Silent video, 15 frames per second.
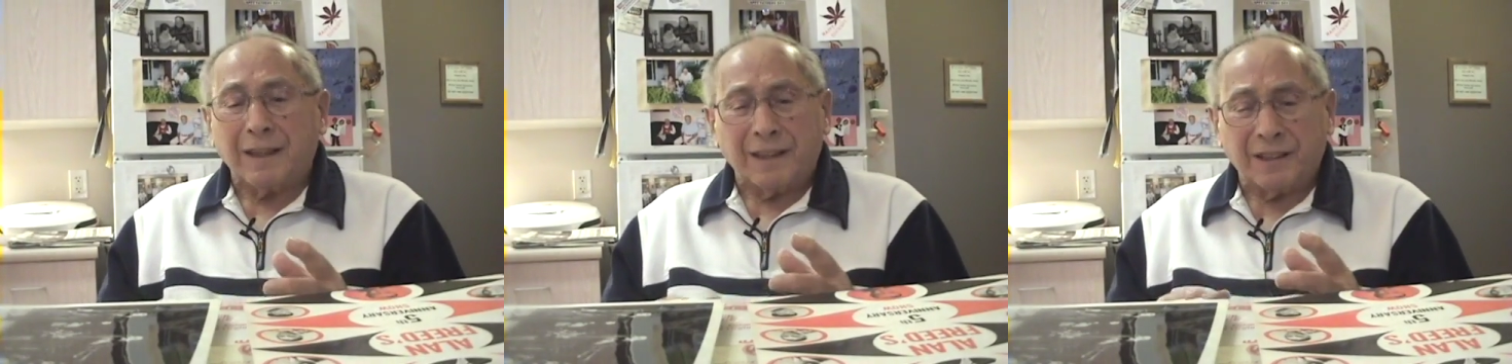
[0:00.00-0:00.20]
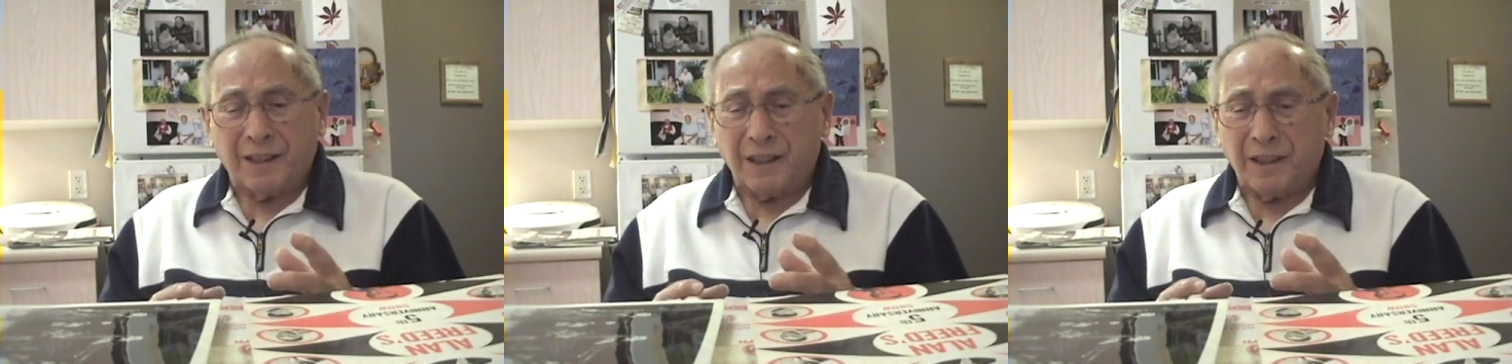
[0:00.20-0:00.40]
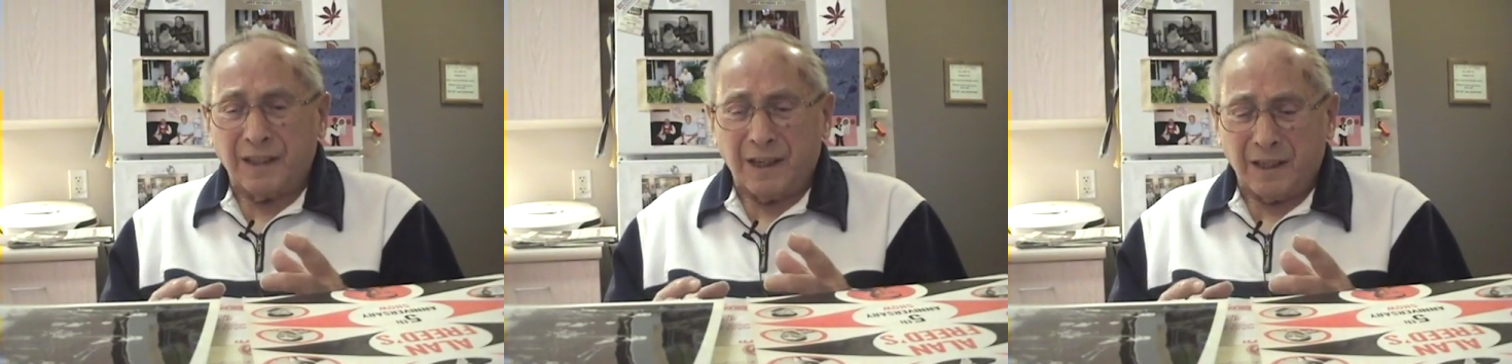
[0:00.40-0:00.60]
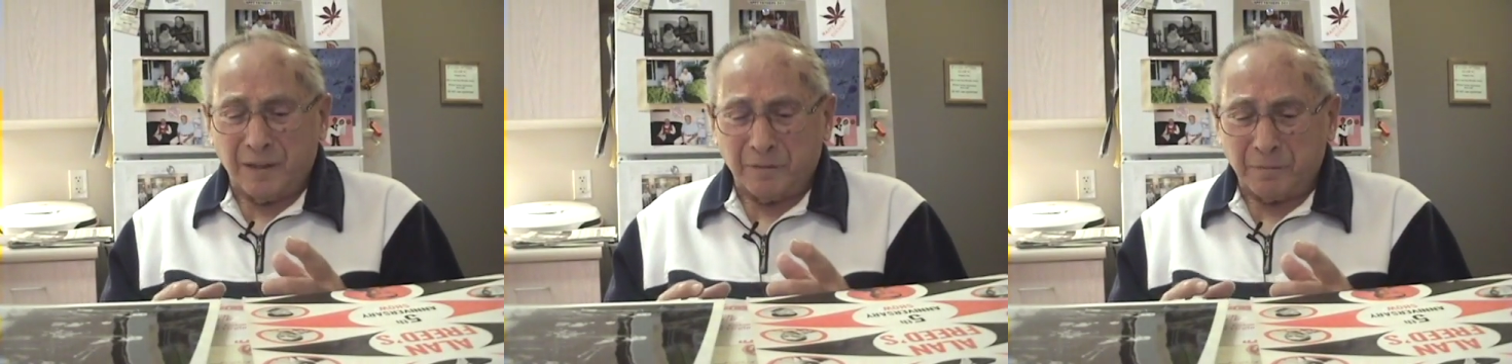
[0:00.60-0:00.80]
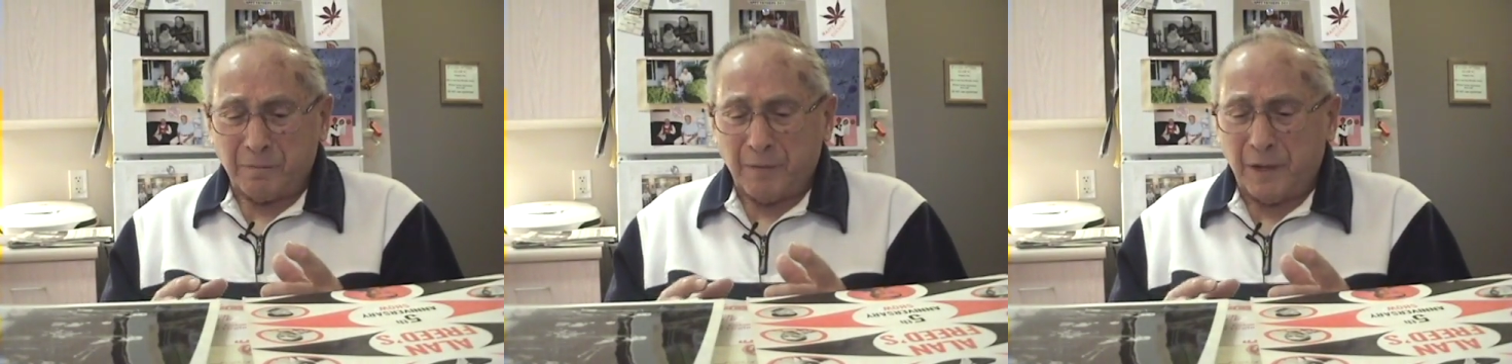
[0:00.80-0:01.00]

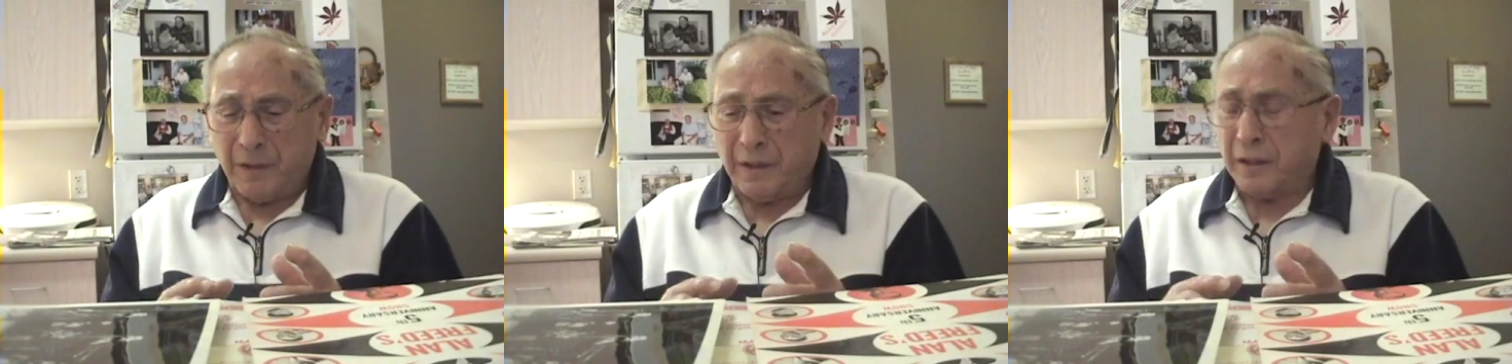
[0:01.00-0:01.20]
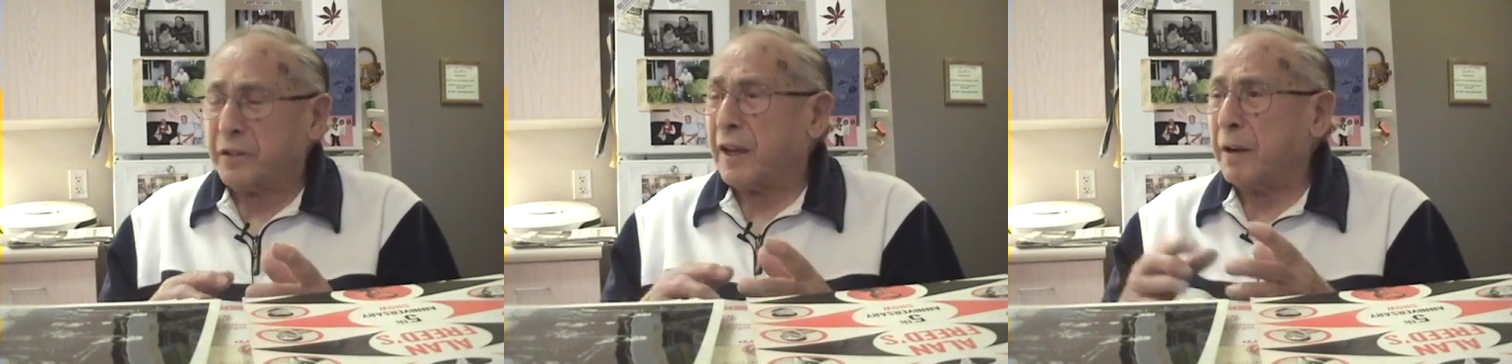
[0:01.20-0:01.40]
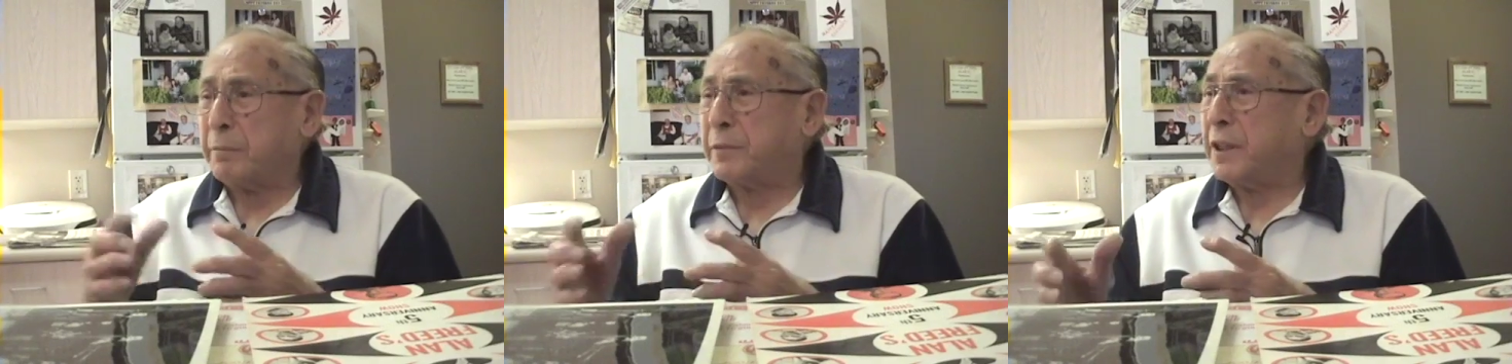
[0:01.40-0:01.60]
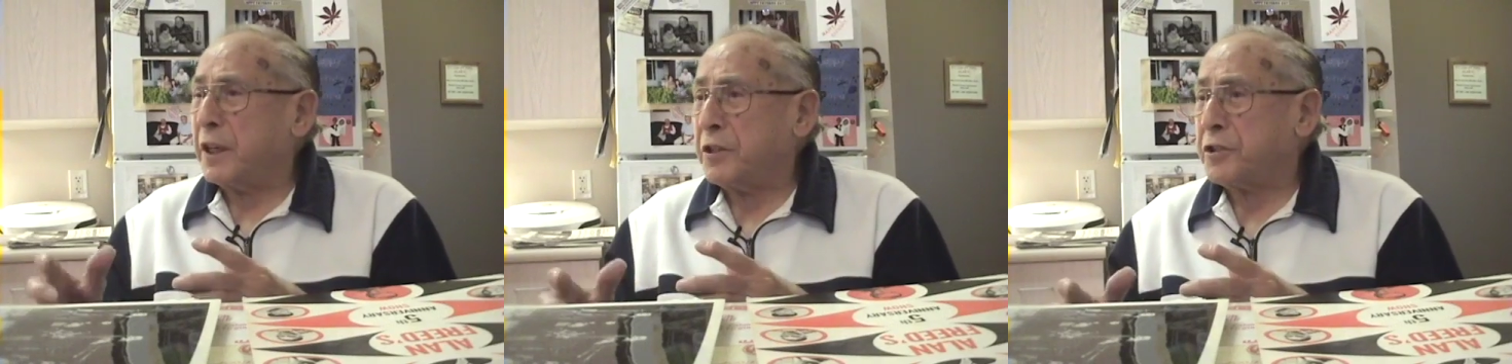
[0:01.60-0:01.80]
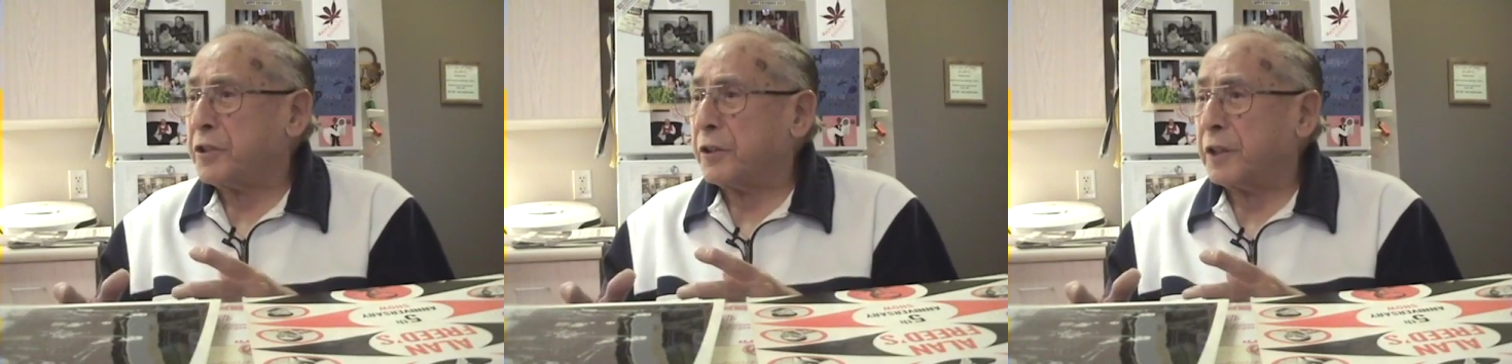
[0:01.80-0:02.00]
the
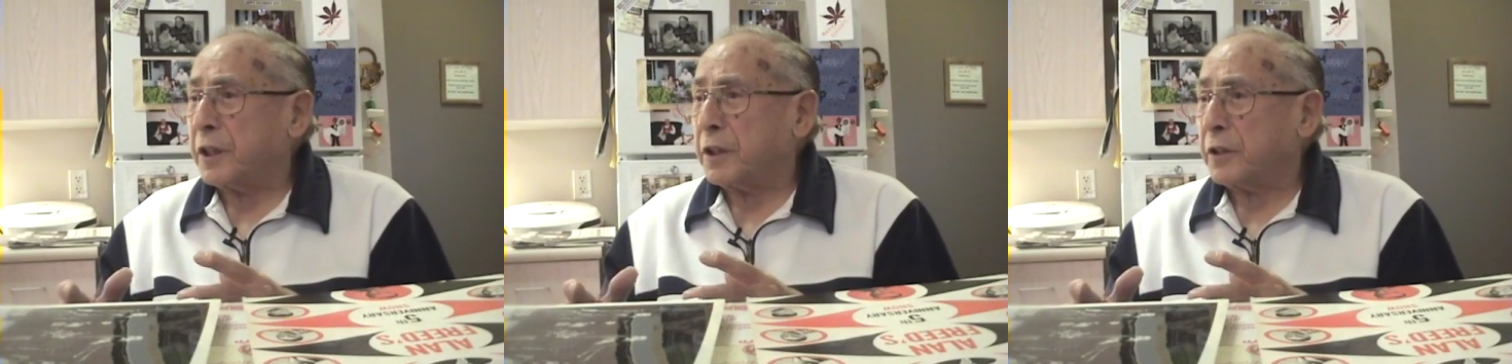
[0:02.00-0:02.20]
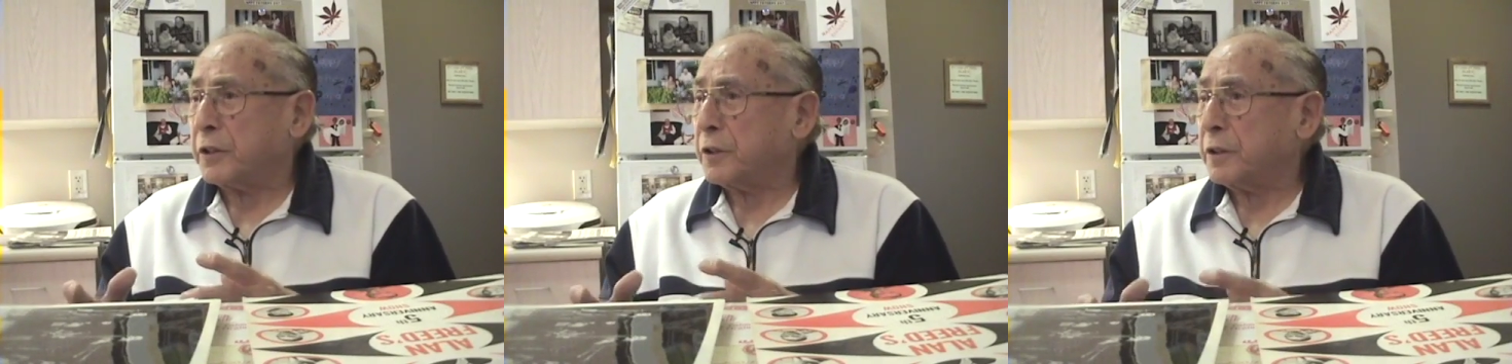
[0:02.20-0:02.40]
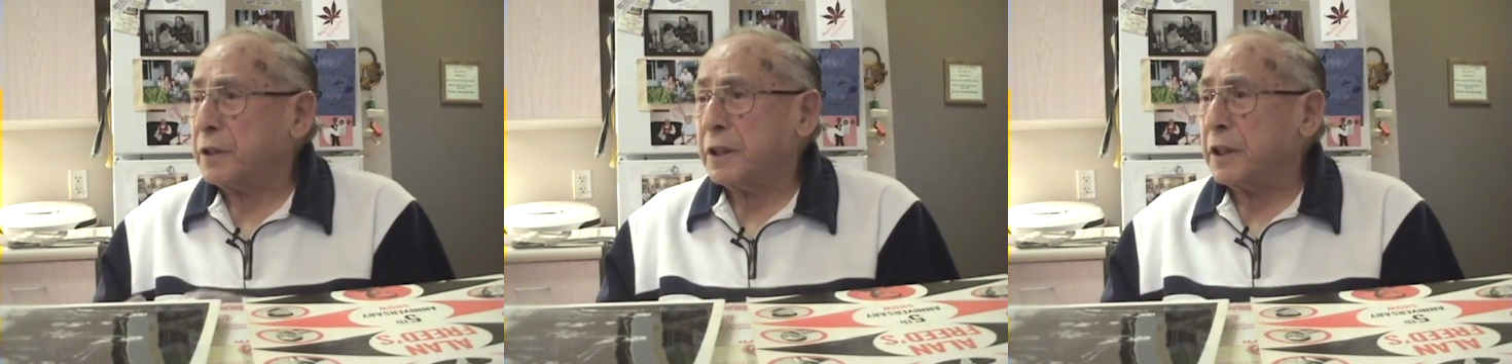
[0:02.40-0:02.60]
temptation there